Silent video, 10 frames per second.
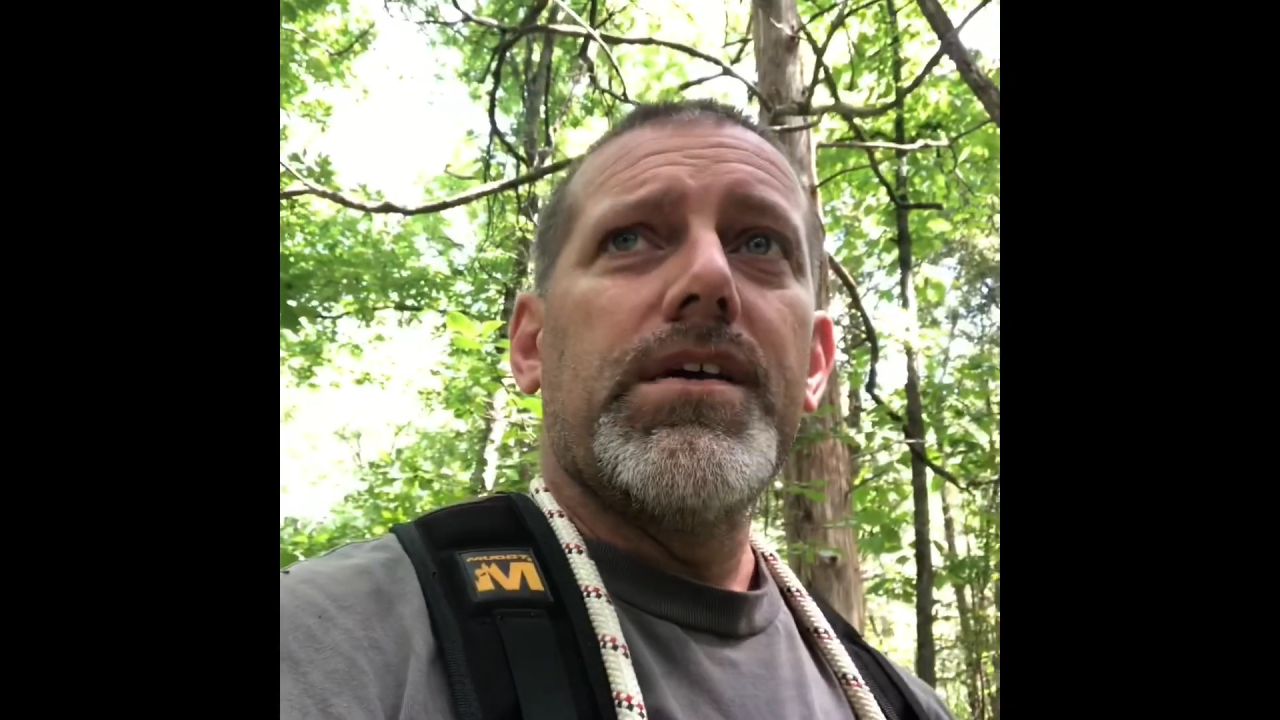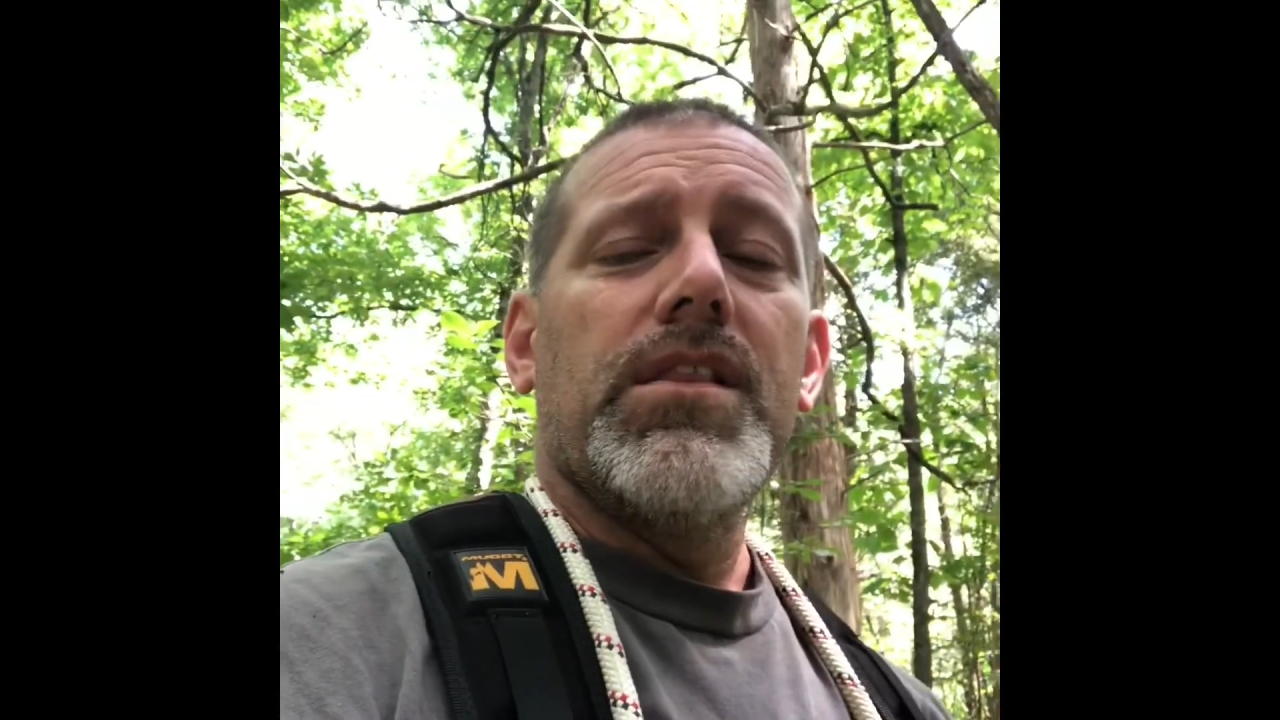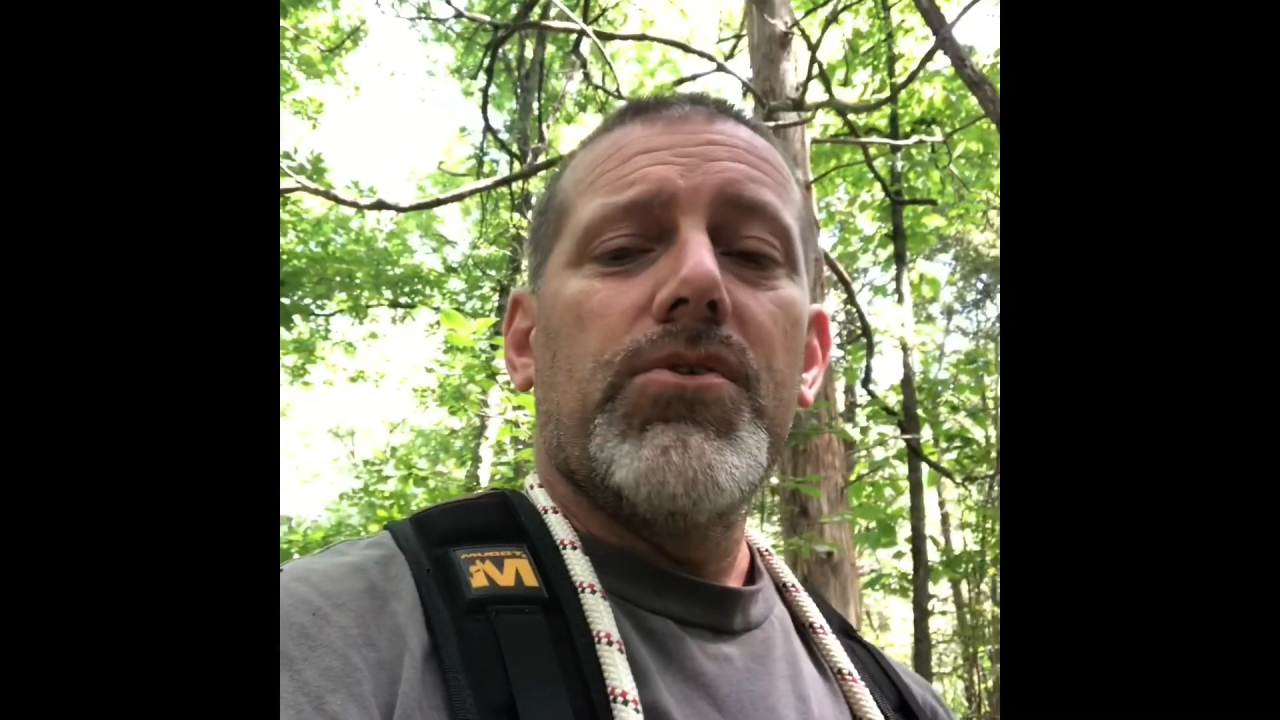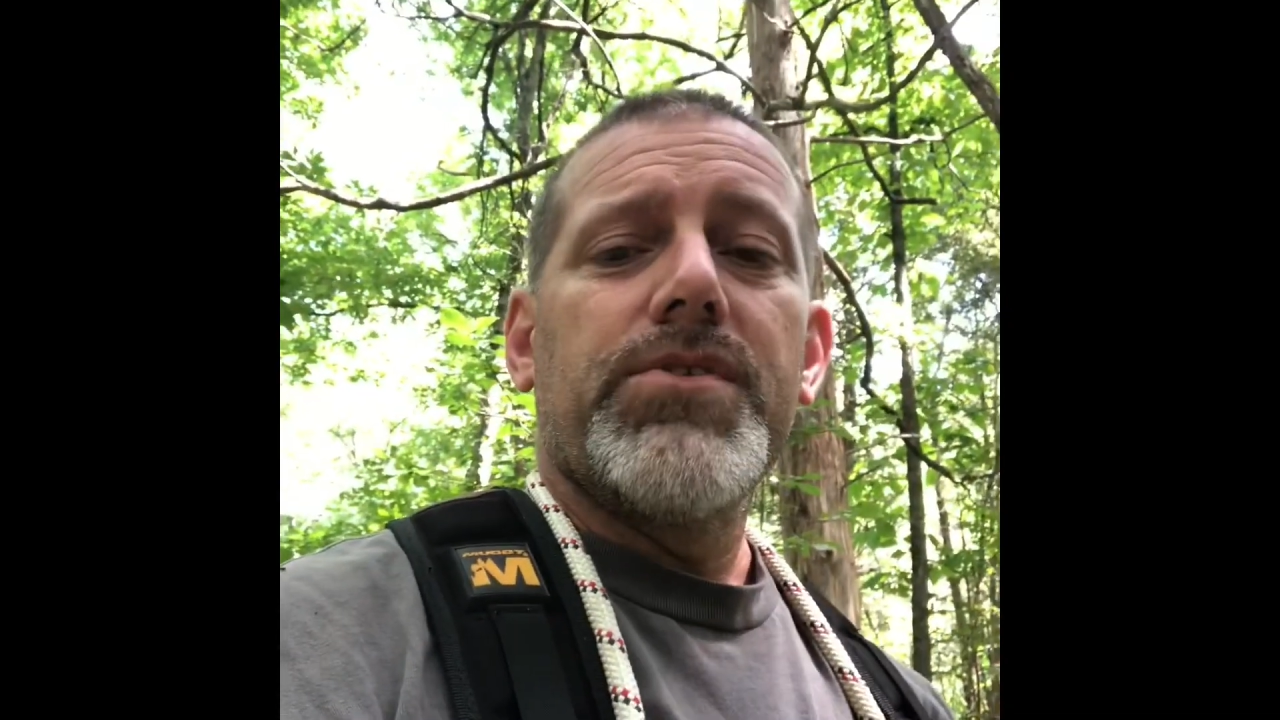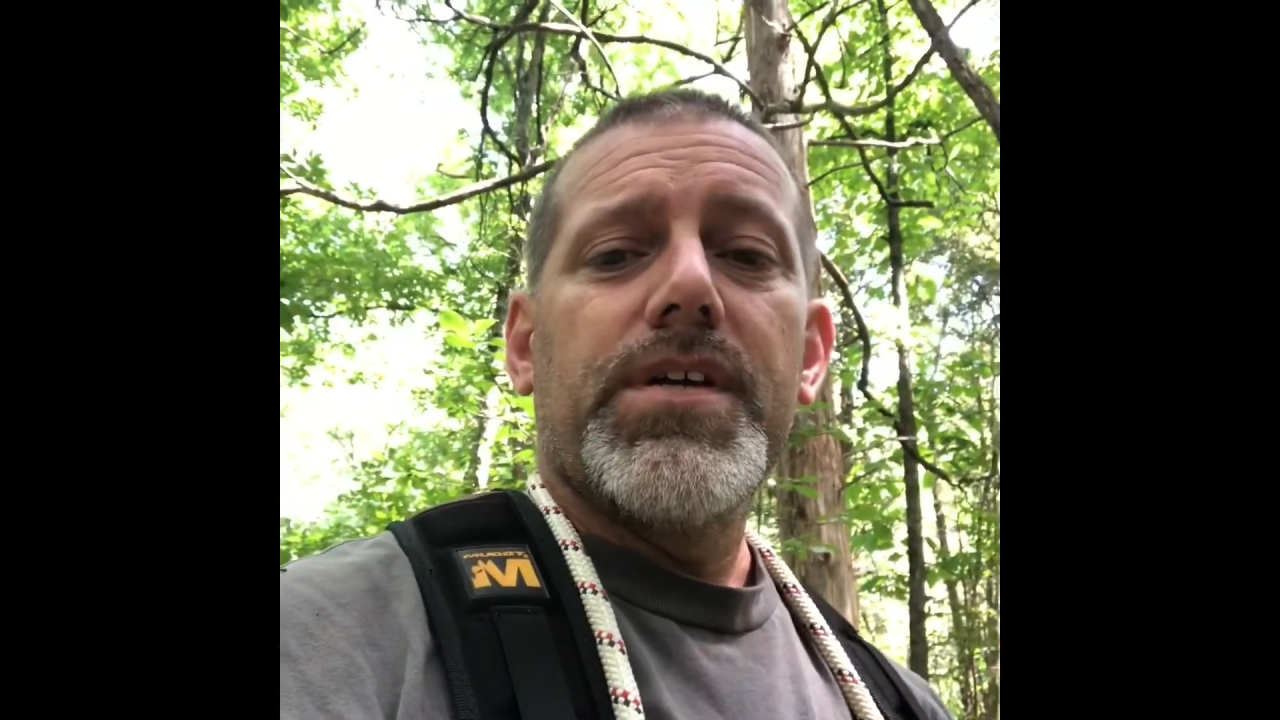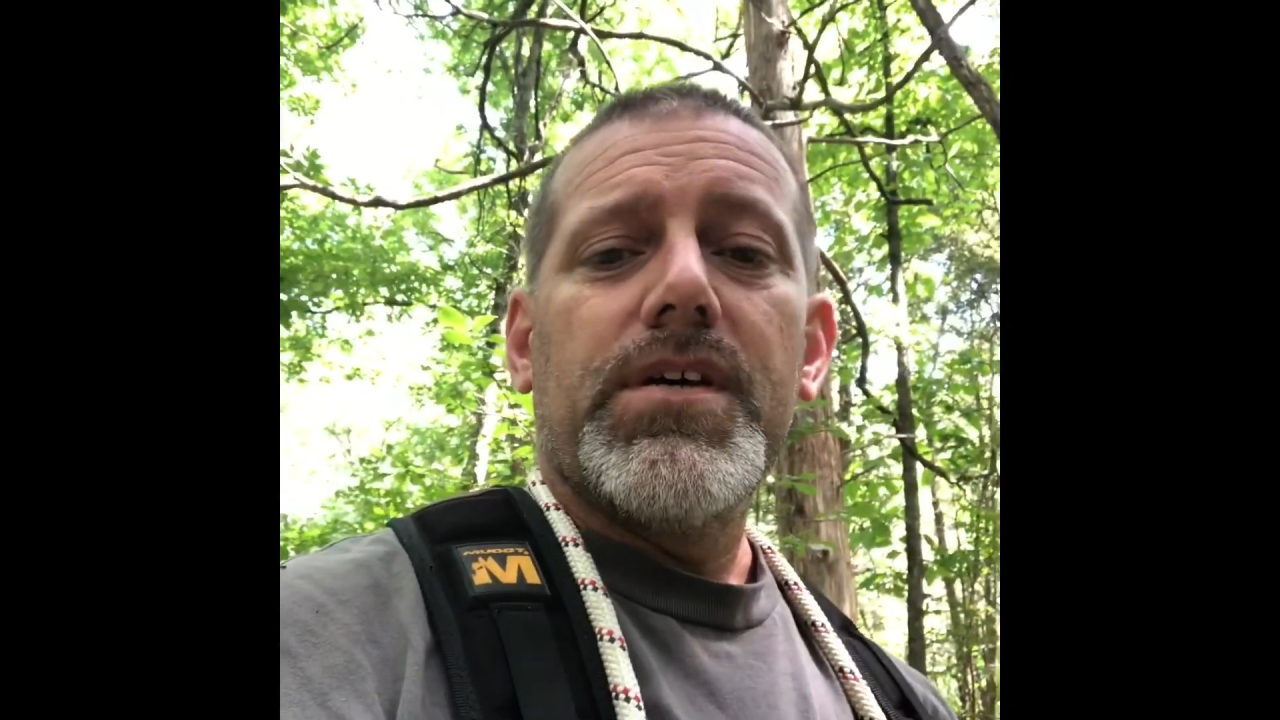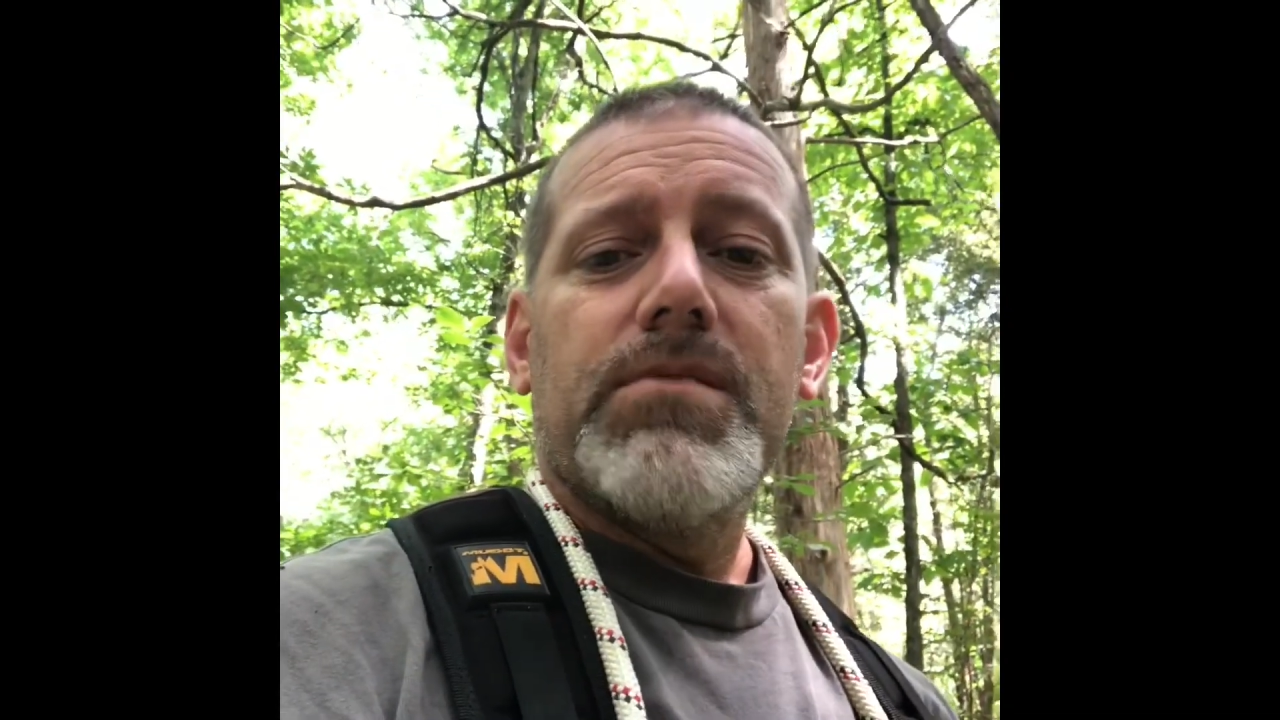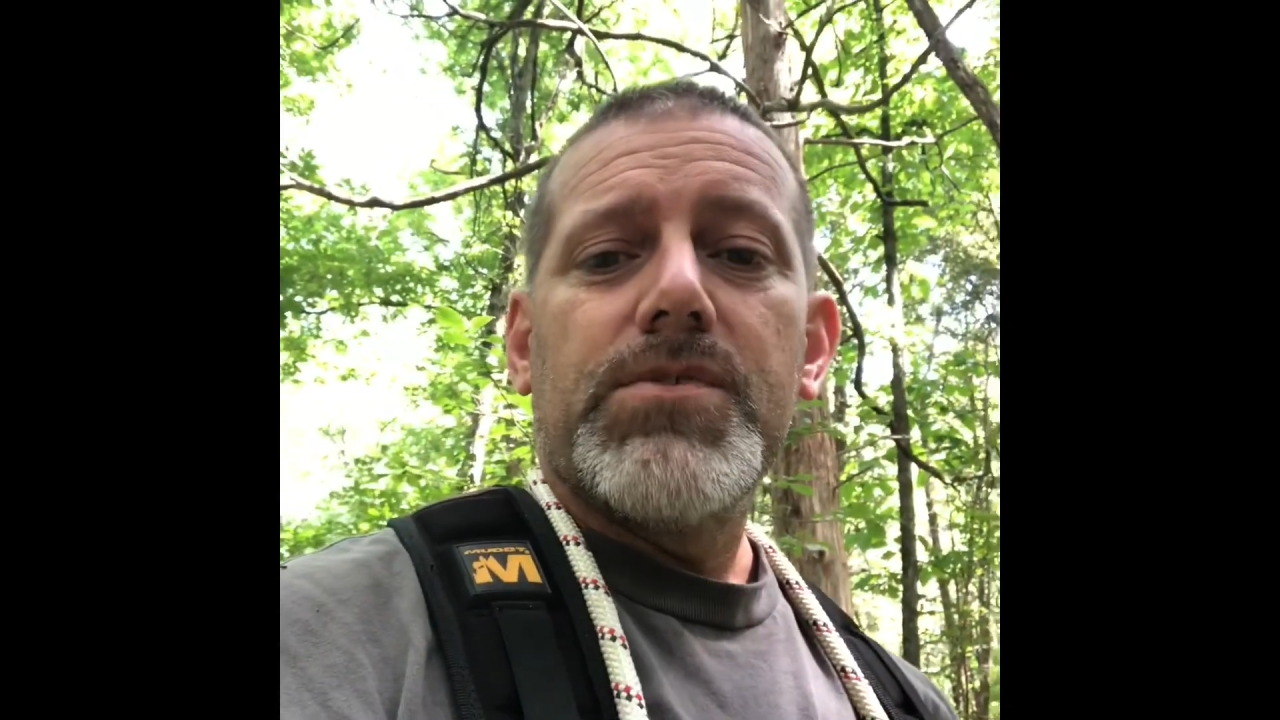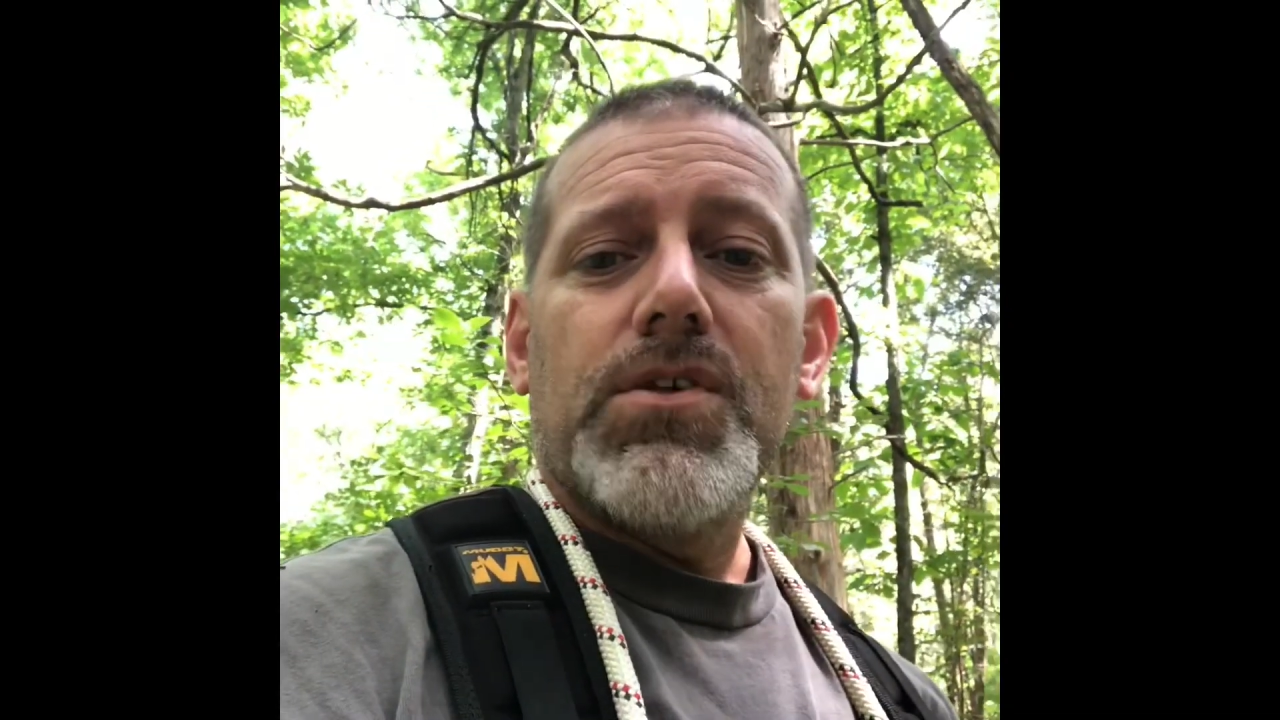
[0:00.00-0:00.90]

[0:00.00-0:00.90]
and loaded up.